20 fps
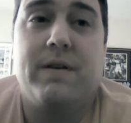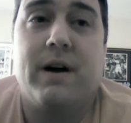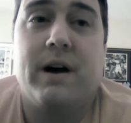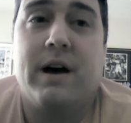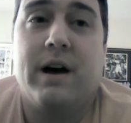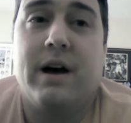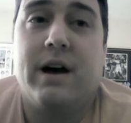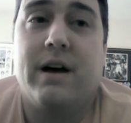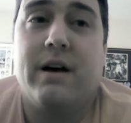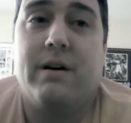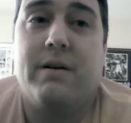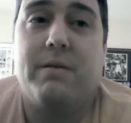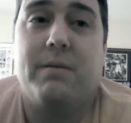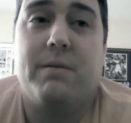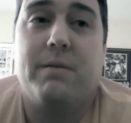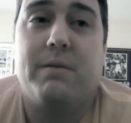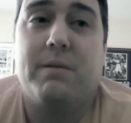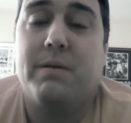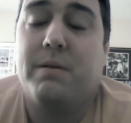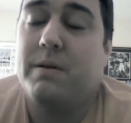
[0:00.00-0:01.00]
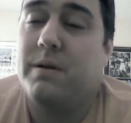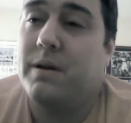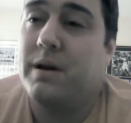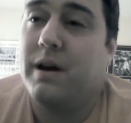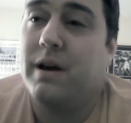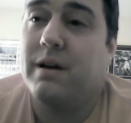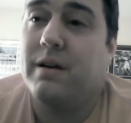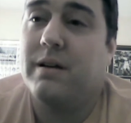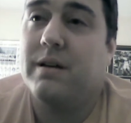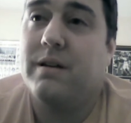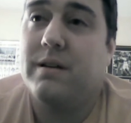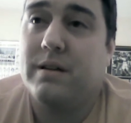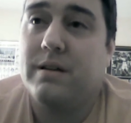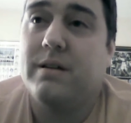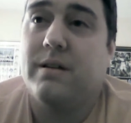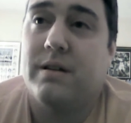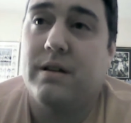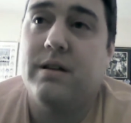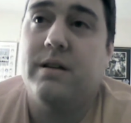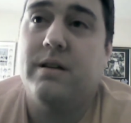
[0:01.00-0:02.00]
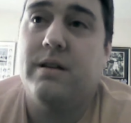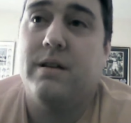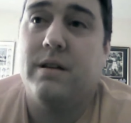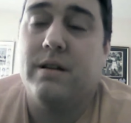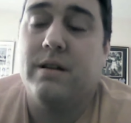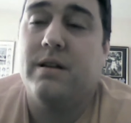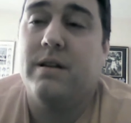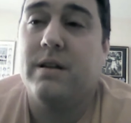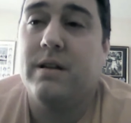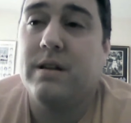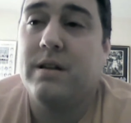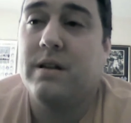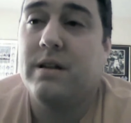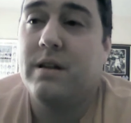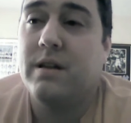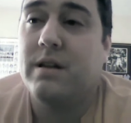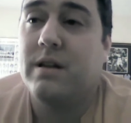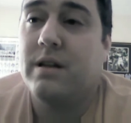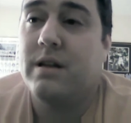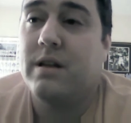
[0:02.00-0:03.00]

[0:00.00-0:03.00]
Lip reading: I mean, I would even venture to say that some people have